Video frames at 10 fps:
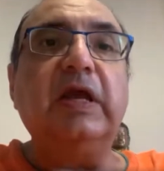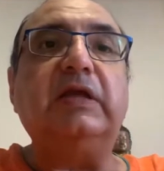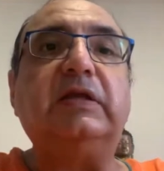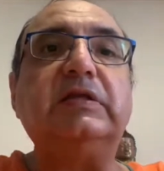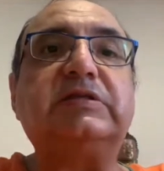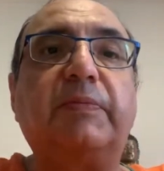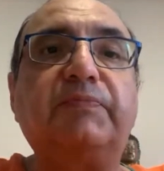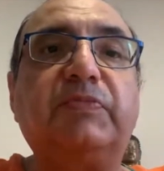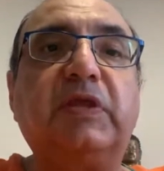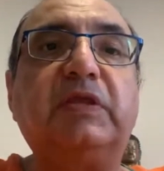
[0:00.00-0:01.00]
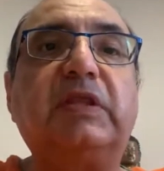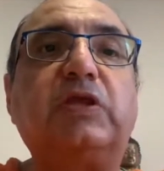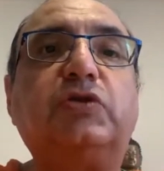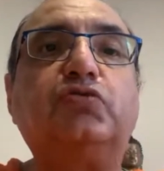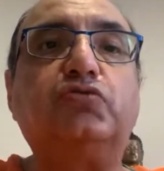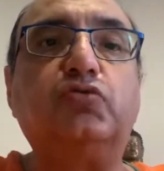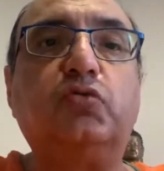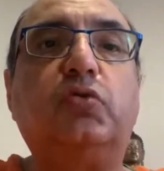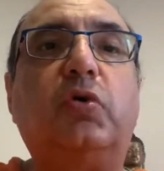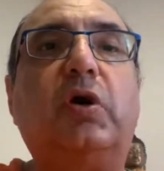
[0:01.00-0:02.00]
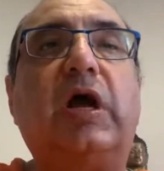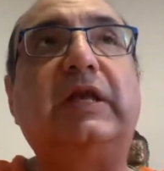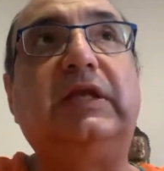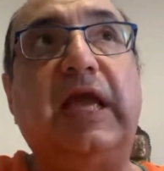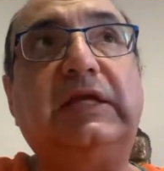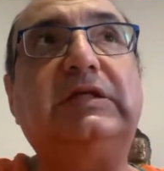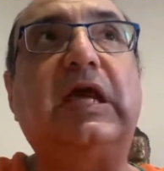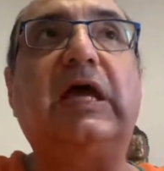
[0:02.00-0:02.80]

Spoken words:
It is something that you do and get